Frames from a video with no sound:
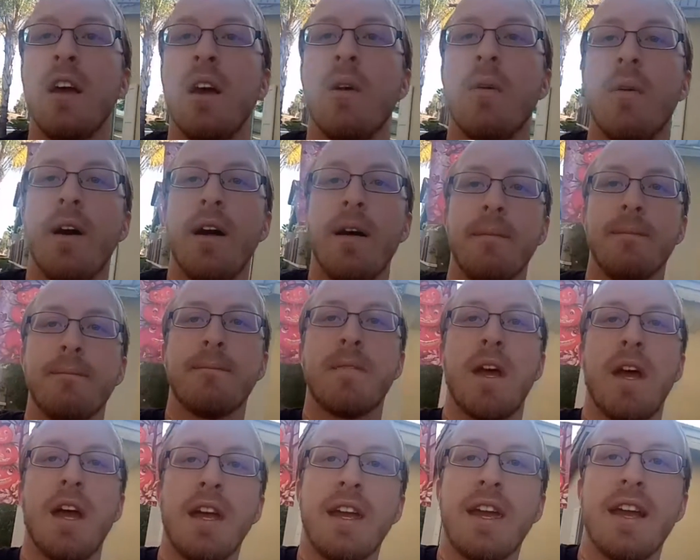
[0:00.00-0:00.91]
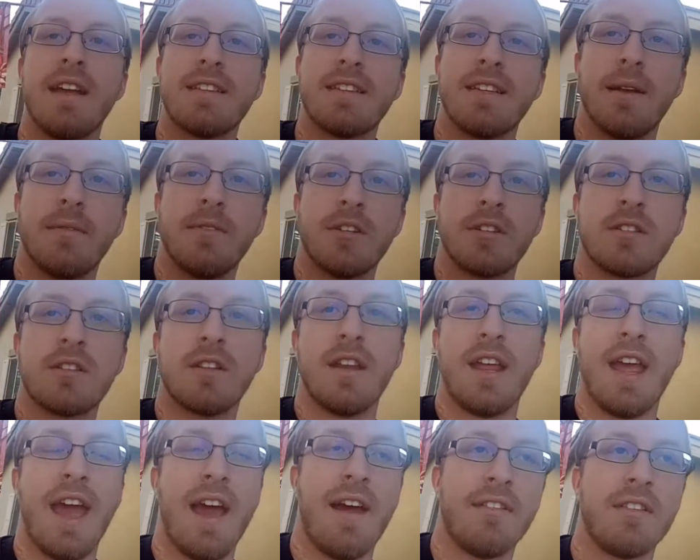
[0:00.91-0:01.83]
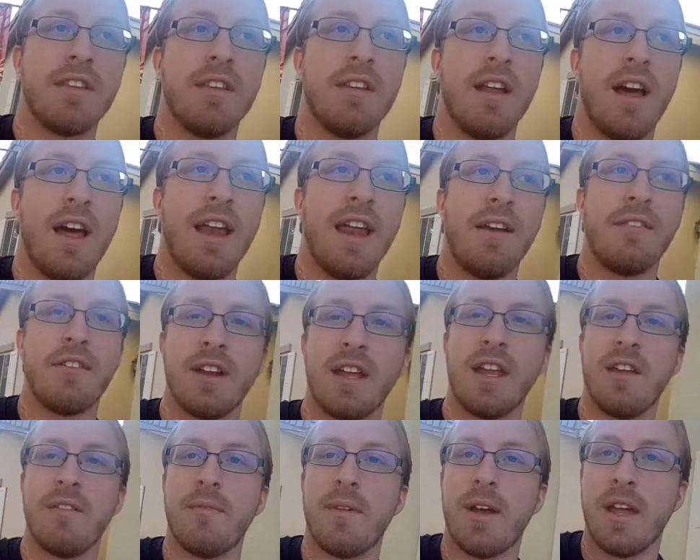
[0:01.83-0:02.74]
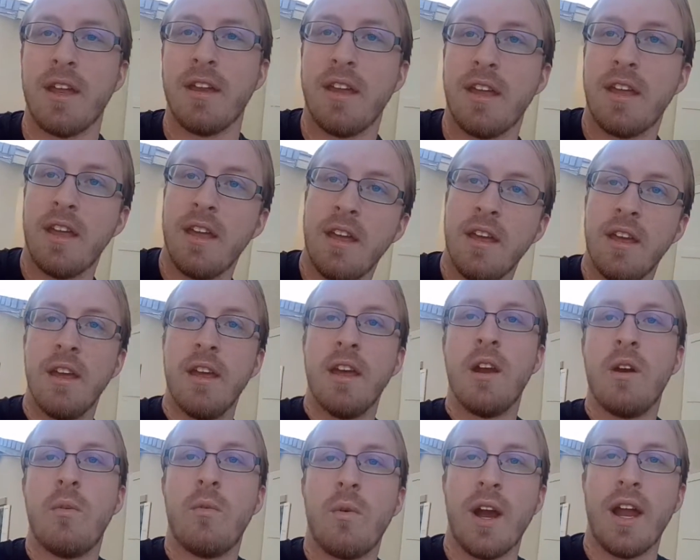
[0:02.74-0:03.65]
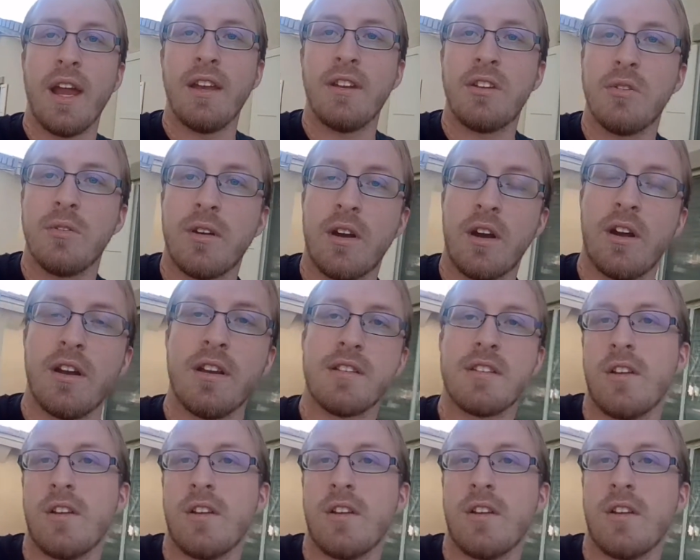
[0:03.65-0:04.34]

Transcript: well, I guess I'm just going to have to not ever give my writing to an artist.